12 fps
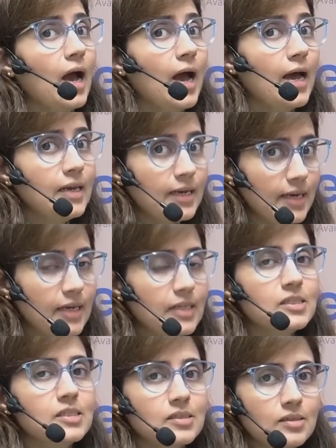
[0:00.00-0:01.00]
And
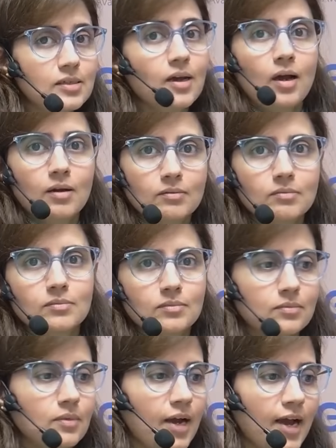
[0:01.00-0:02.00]
it's, yeah,
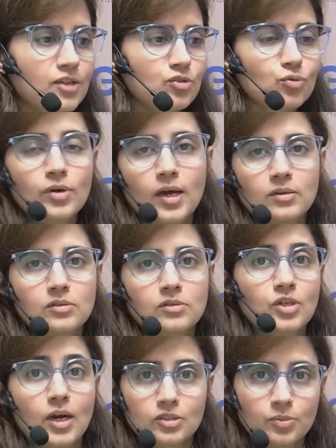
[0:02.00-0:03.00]
as good as
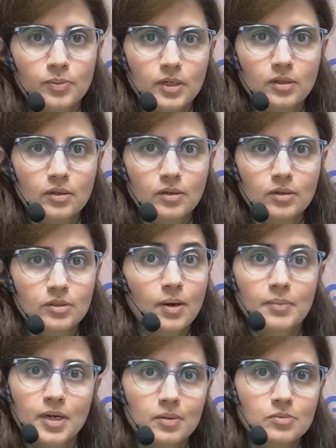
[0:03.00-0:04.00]
ChatGPT
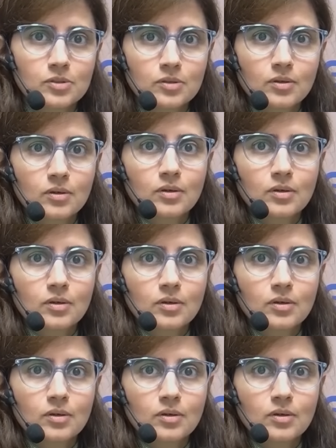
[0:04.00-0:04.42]
sometimes.